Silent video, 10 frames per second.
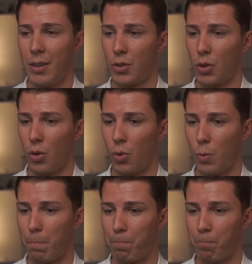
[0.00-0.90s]

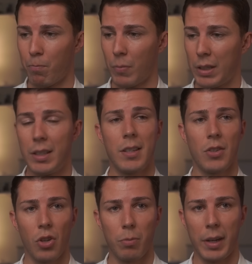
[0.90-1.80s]
So this
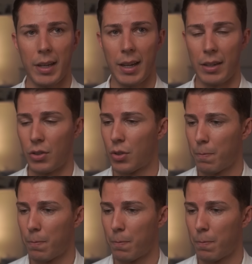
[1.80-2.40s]
is not my case.